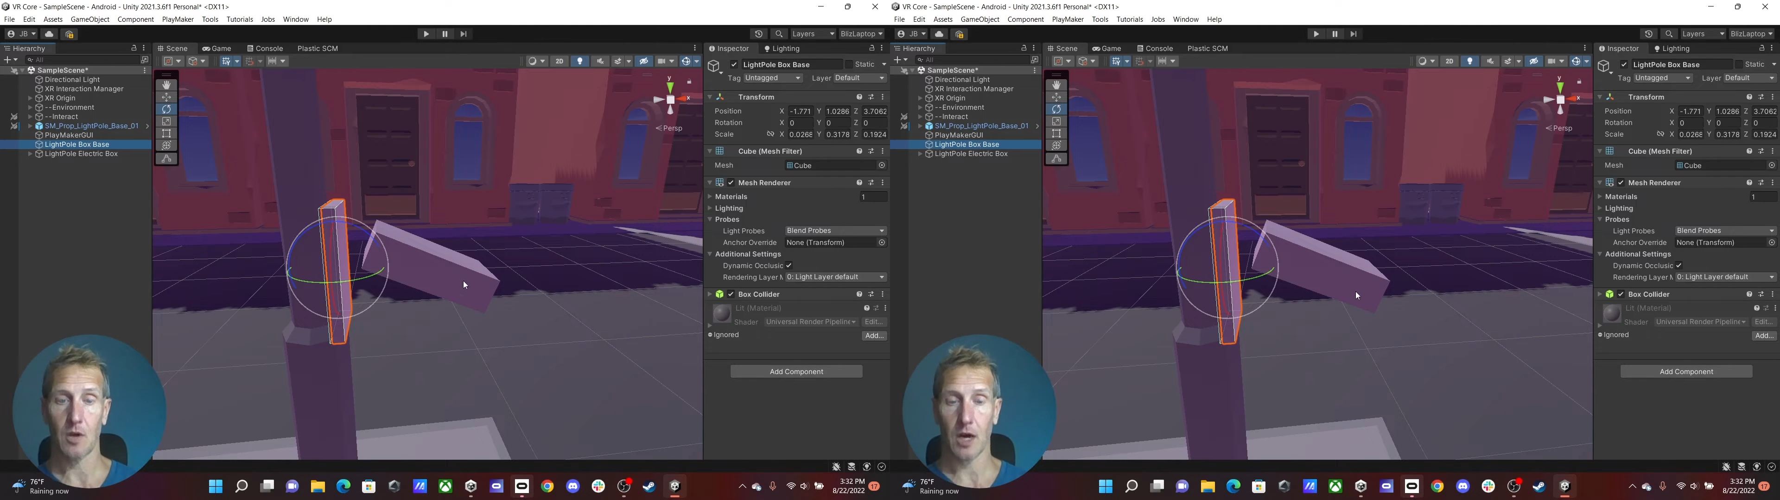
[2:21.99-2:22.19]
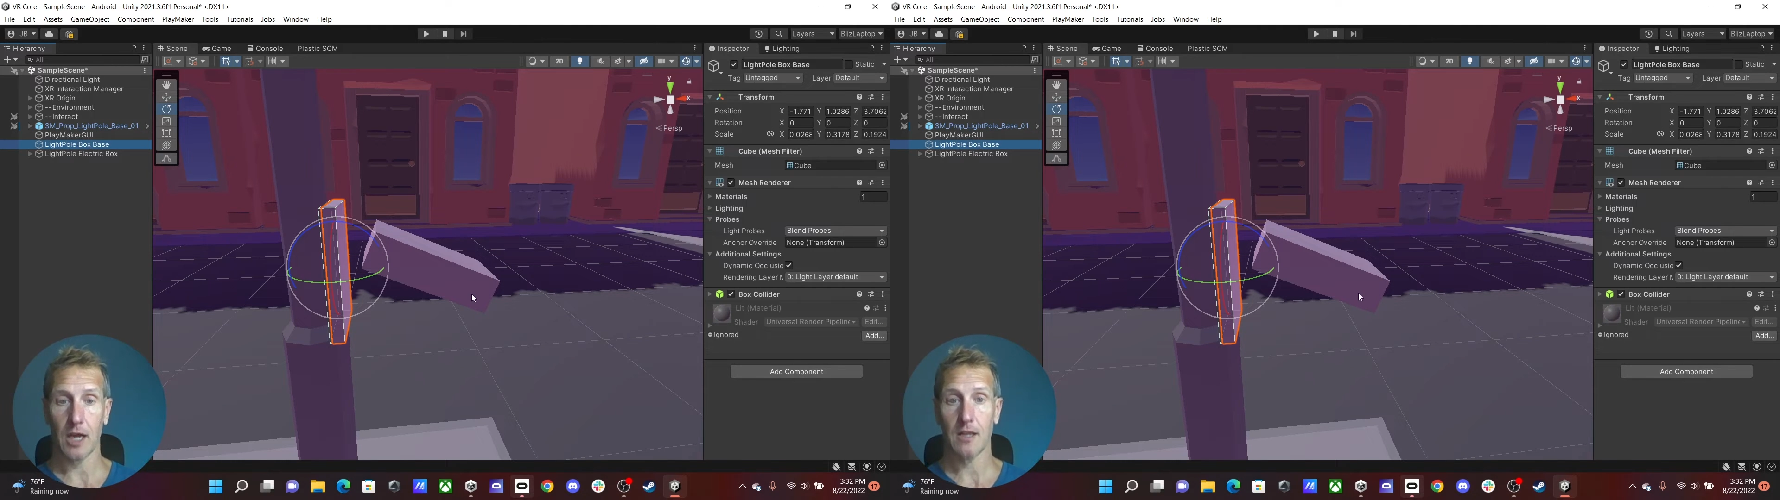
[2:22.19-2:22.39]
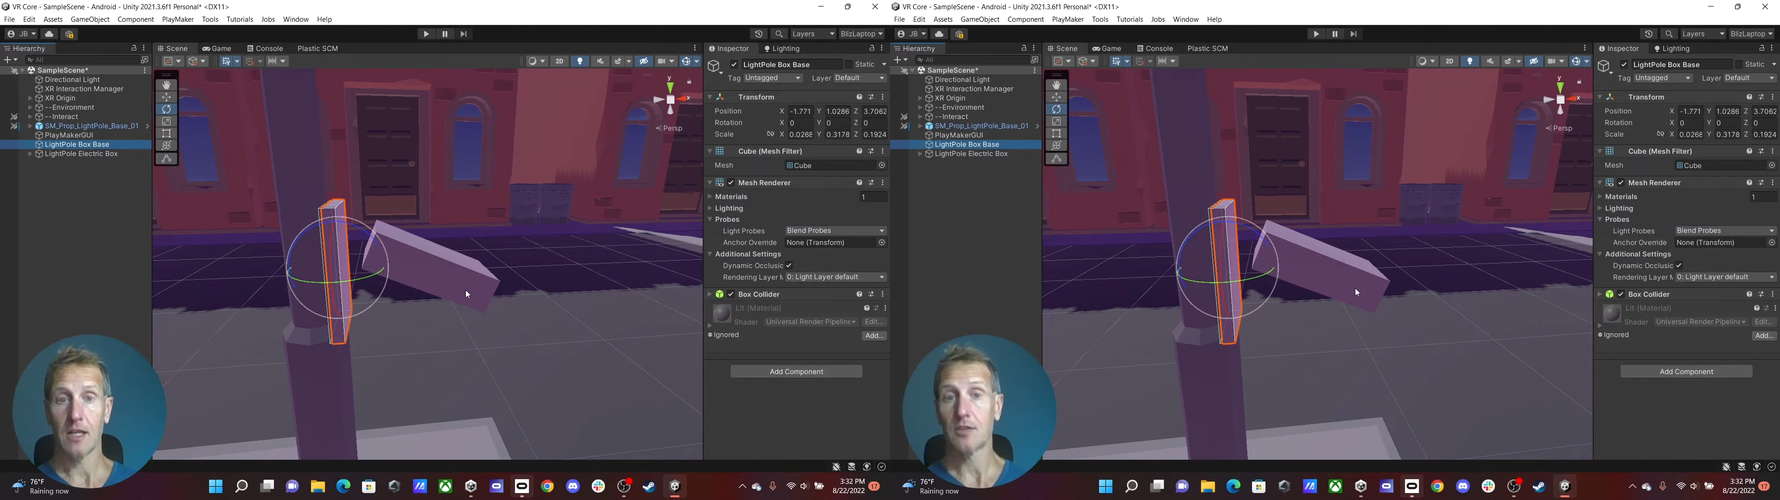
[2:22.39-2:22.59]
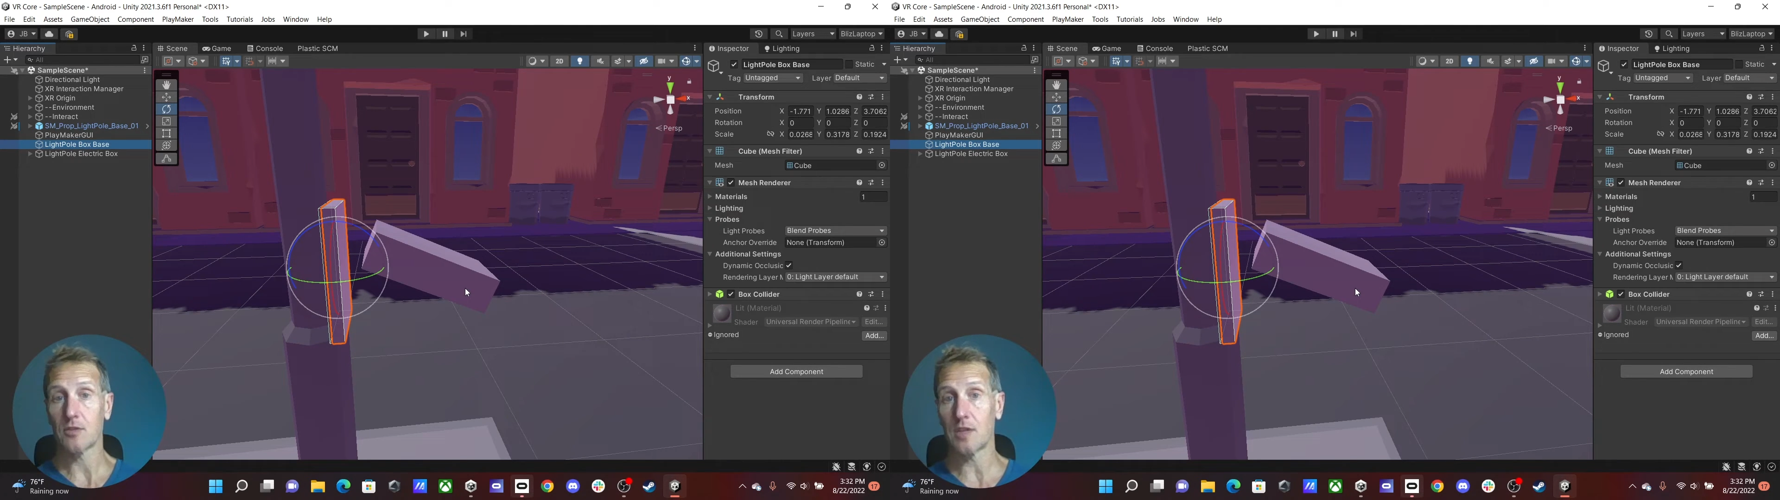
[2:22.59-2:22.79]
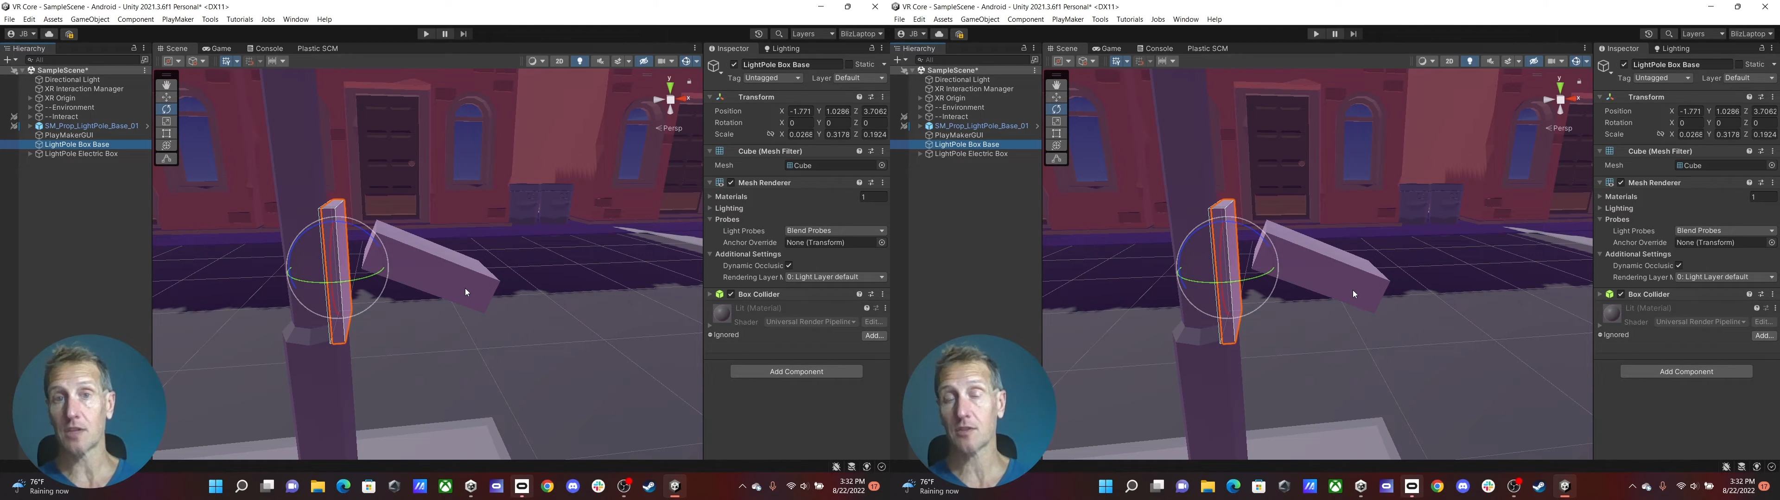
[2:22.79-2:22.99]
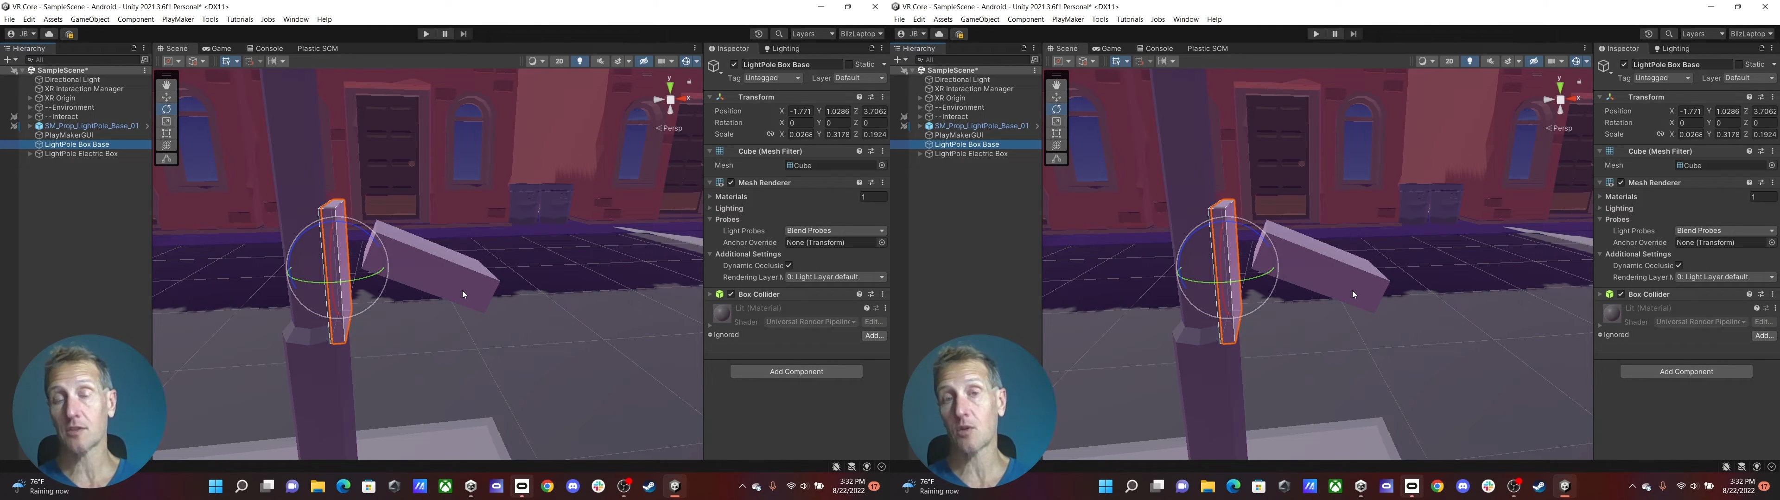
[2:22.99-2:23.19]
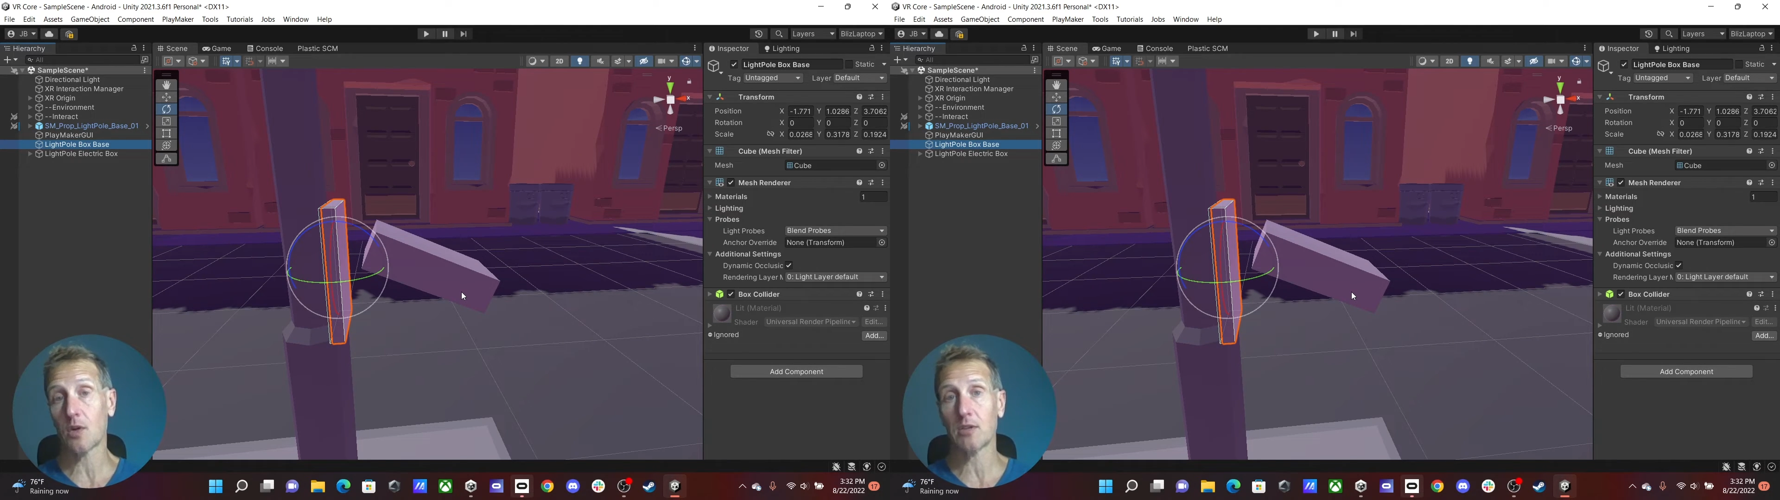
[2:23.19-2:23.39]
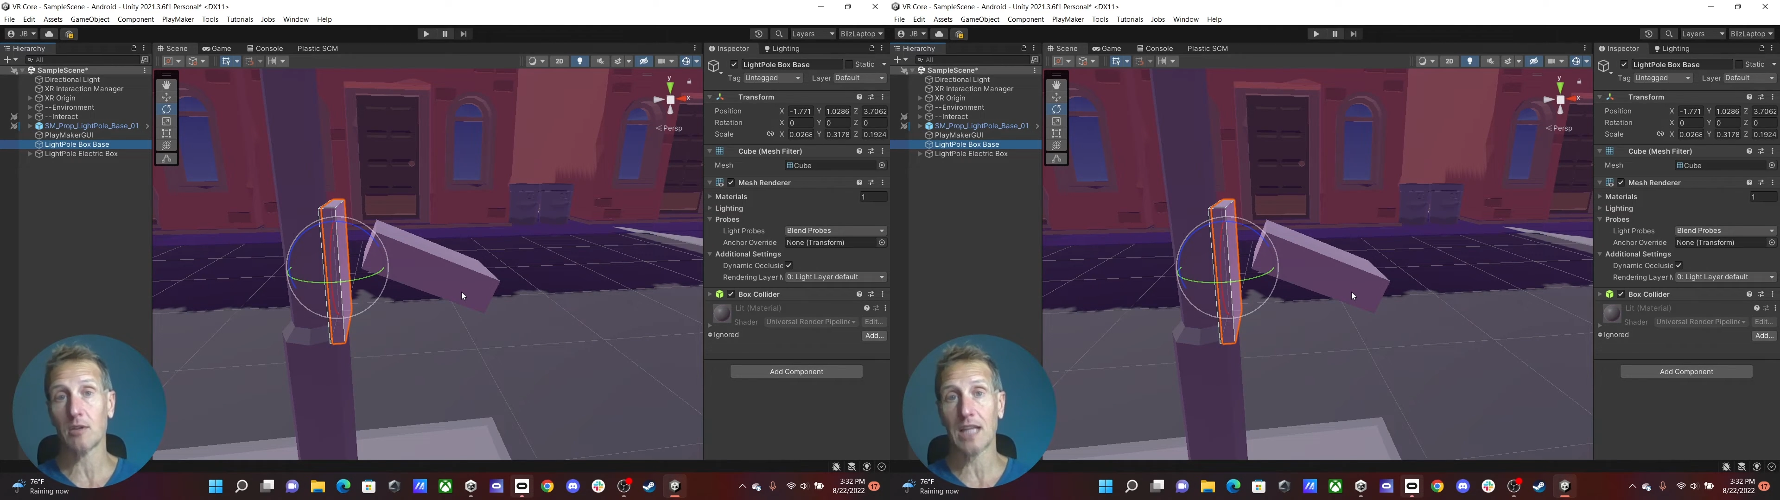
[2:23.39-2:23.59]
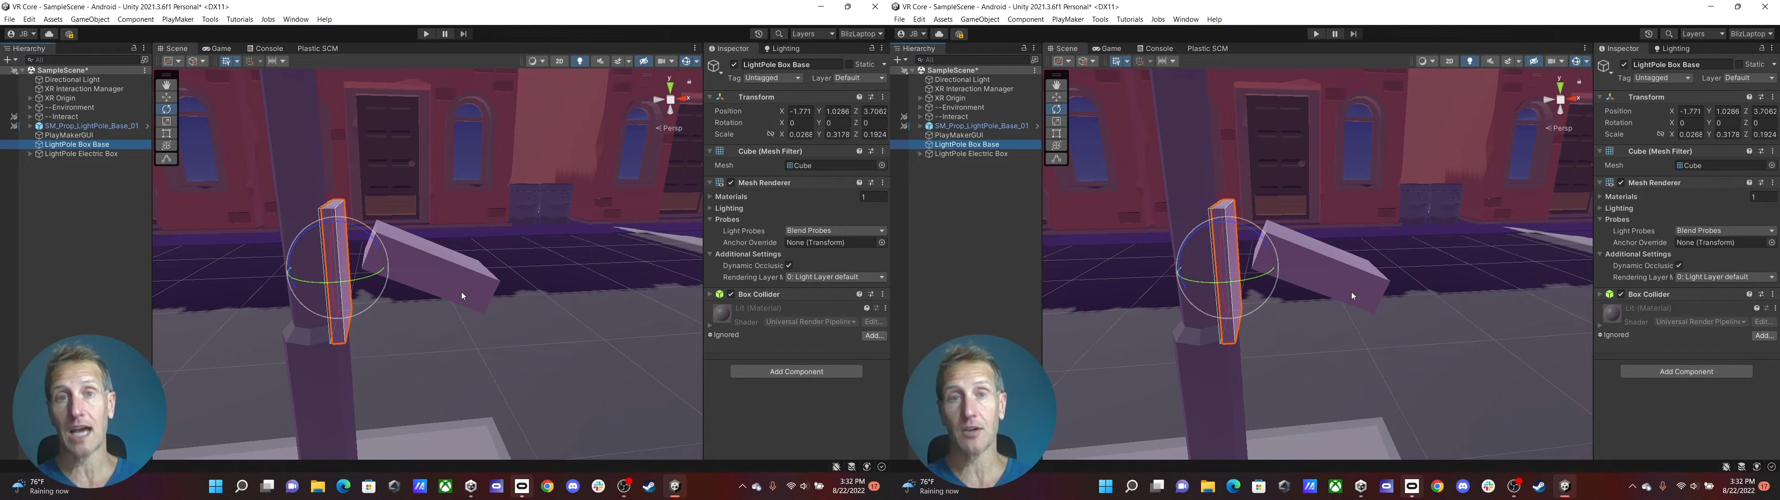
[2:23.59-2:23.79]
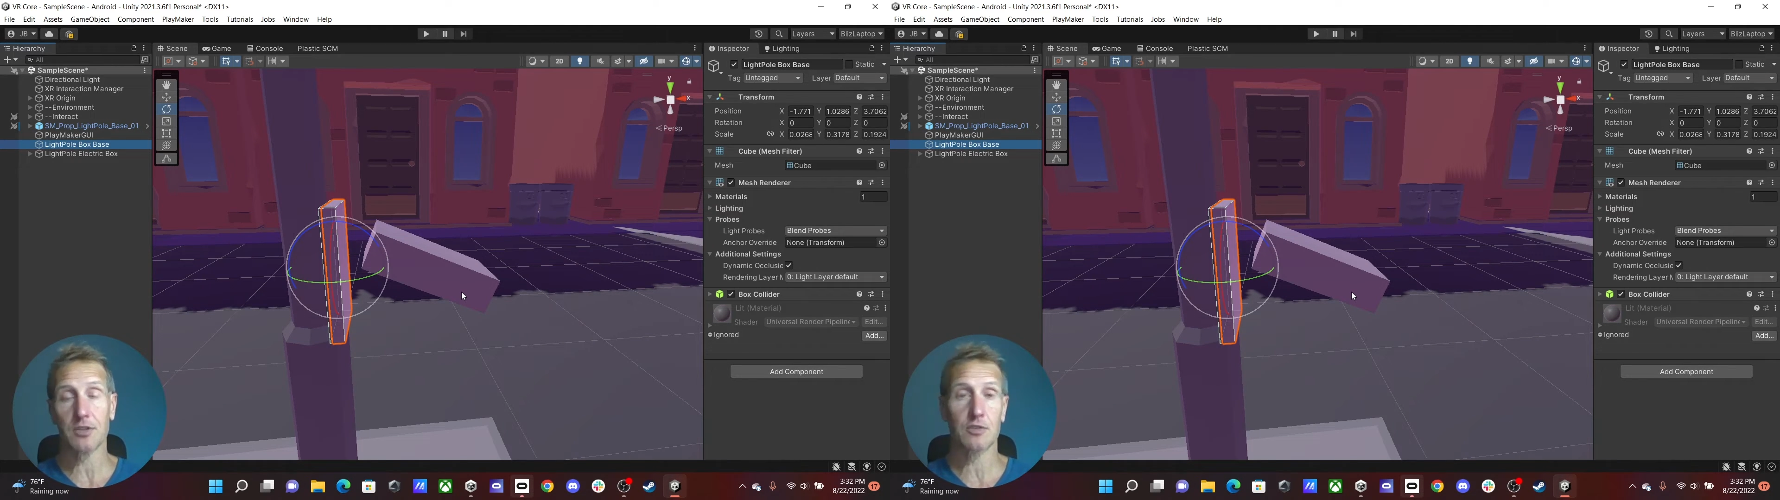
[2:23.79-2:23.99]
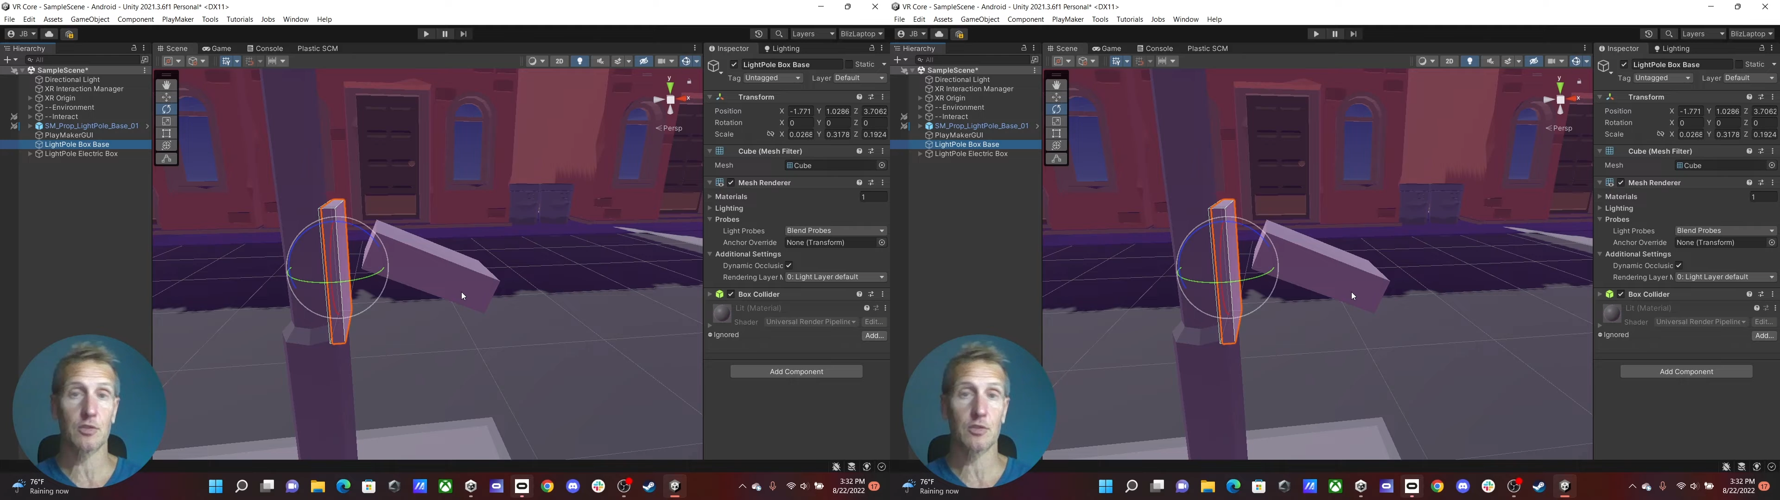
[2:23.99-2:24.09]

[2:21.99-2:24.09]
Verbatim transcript: All right, so this is going to allow us